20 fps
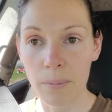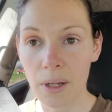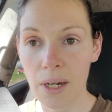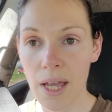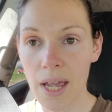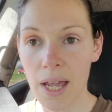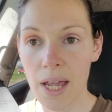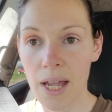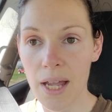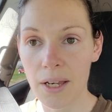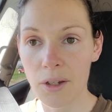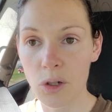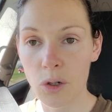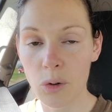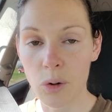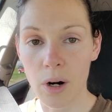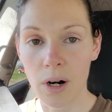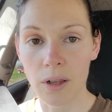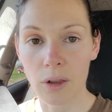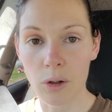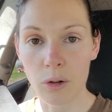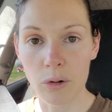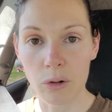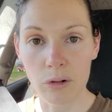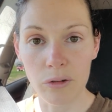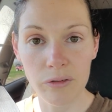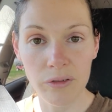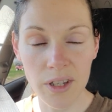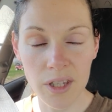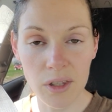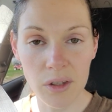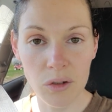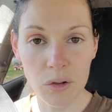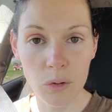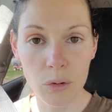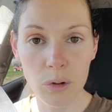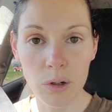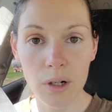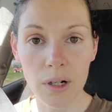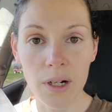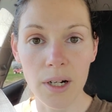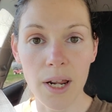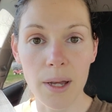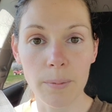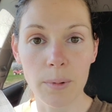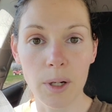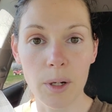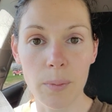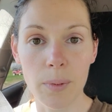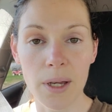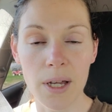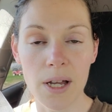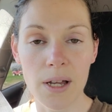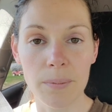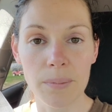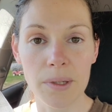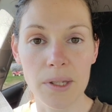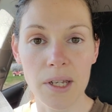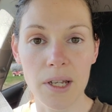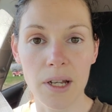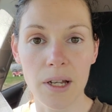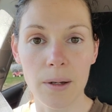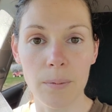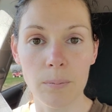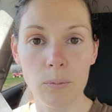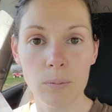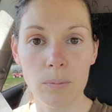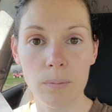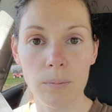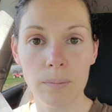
gonna head to our local feed store and I'm gonna pick up some